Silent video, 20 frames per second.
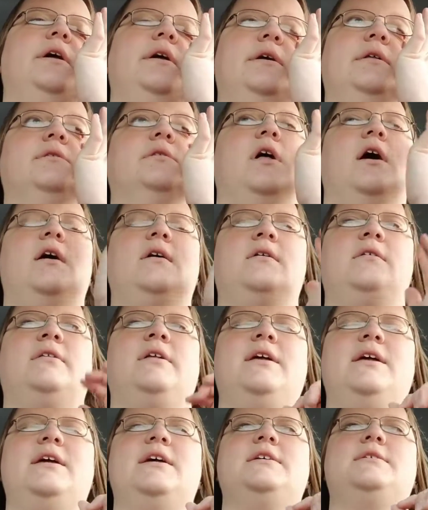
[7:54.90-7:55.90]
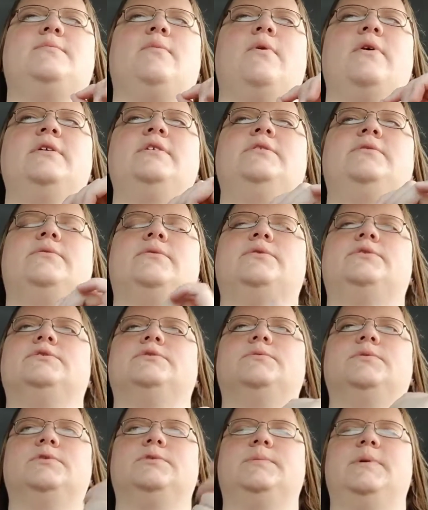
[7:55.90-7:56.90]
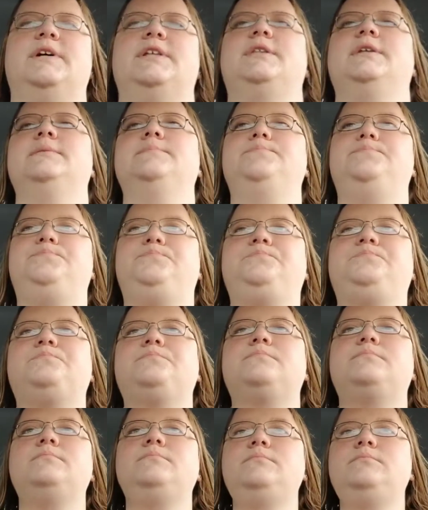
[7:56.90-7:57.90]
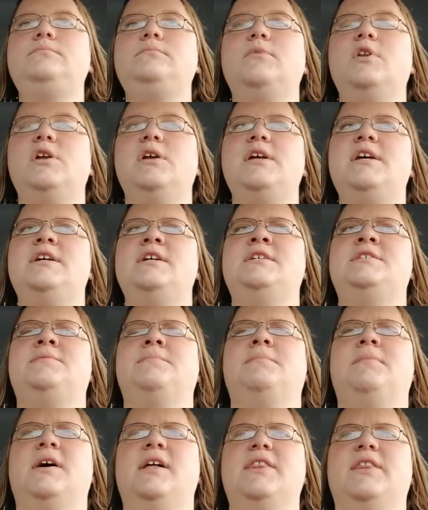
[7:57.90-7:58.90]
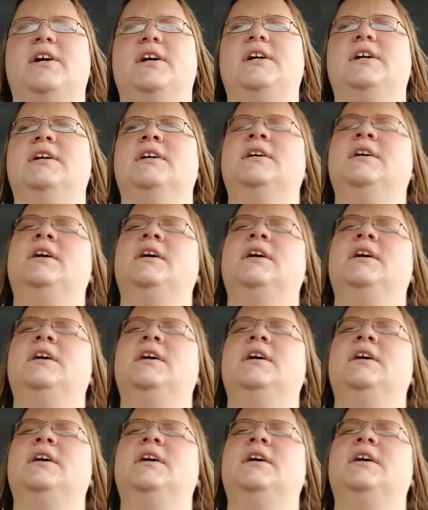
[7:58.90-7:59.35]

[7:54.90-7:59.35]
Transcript: luckily his 1-year-old was with his mother